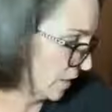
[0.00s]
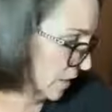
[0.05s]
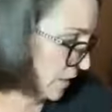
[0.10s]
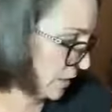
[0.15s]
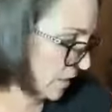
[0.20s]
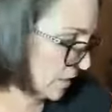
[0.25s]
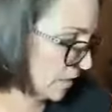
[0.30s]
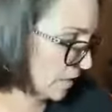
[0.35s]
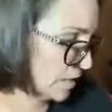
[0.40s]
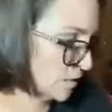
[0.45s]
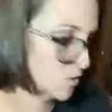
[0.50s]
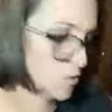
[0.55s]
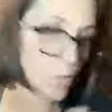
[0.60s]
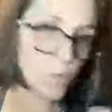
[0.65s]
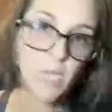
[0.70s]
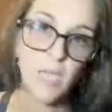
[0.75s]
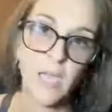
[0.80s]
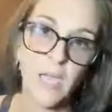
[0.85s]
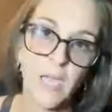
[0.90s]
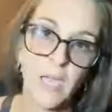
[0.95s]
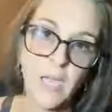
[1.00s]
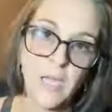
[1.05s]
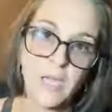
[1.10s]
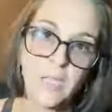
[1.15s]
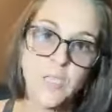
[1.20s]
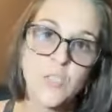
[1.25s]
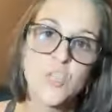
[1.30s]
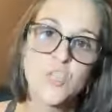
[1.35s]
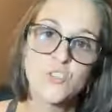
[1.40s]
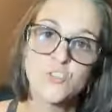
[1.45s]
It's
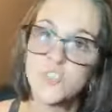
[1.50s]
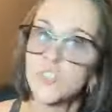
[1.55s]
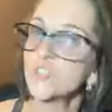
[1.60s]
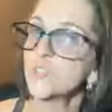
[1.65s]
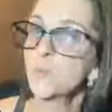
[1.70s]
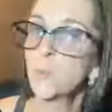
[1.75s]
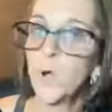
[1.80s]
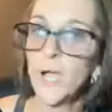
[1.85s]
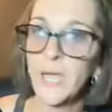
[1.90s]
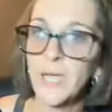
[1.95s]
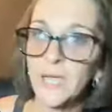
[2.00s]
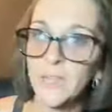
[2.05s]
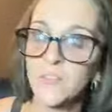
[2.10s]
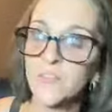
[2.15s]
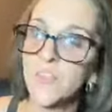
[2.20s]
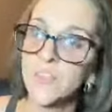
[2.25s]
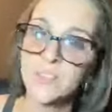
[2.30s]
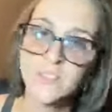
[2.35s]
okay. Just wait.